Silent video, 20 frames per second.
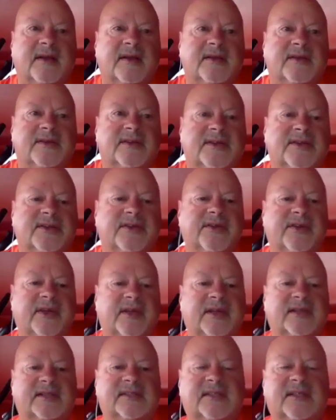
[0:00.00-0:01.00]
do
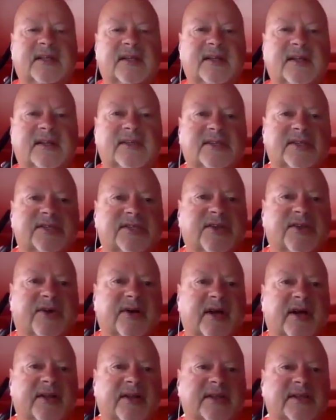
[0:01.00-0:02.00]
this, to show
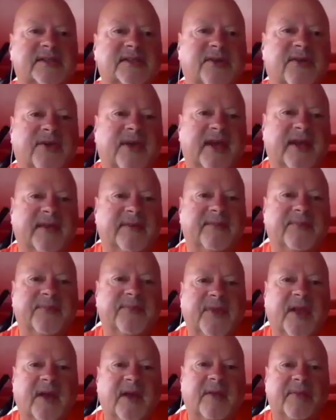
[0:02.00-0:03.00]
it on the screen.
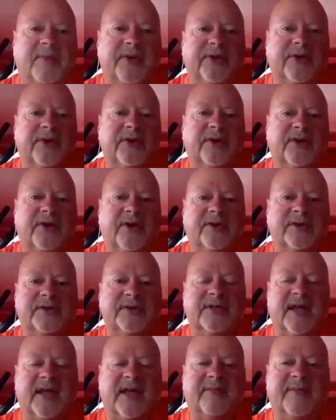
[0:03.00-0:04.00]
But you can go
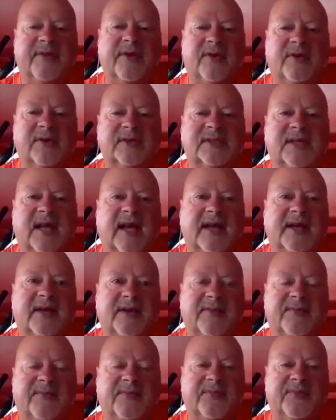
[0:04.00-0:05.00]
to that mural site
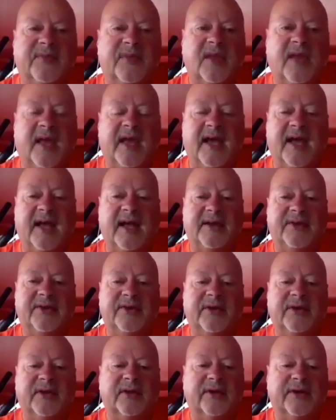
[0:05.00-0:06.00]
and
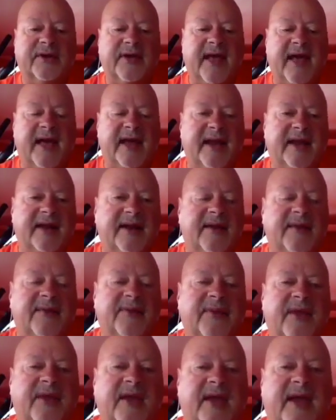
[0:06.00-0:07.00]
you can look at it.
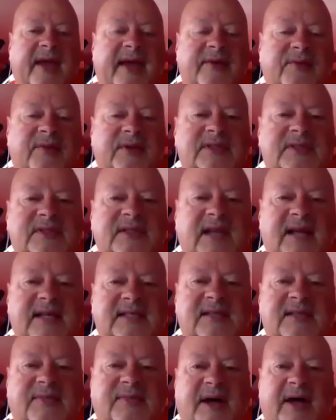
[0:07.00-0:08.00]
And what's
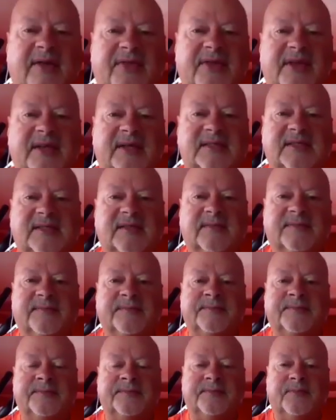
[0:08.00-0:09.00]
nice about this,
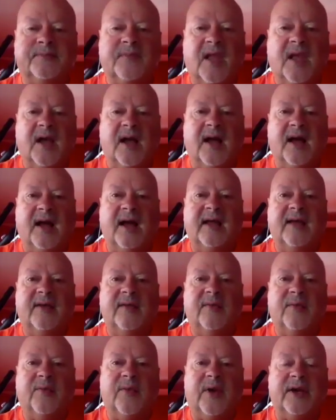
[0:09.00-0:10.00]

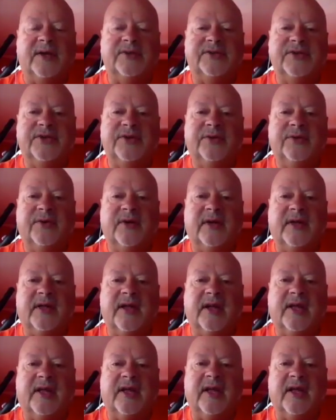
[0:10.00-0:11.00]
why don't you,
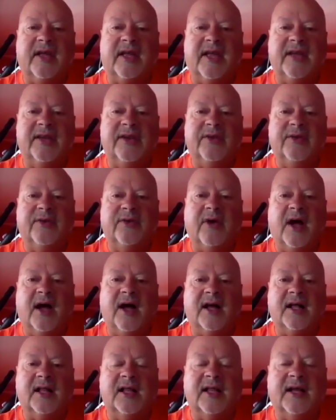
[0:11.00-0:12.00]
can you
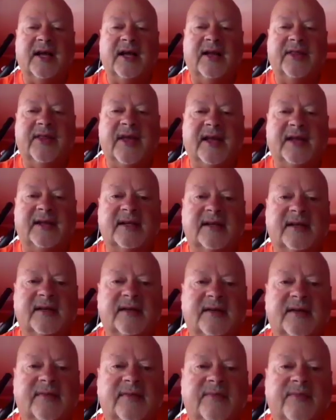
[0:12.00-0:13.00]
click on that
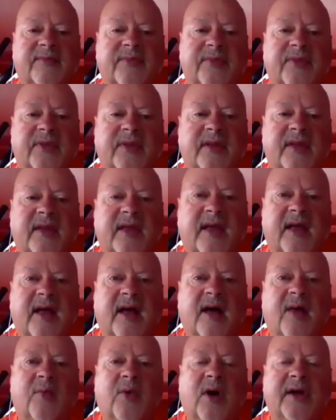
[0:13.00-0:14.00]

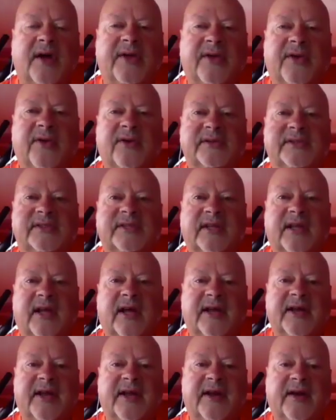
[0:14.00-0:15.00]
while you're still
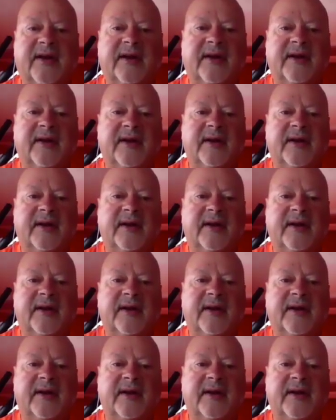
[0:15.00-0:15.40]
on here?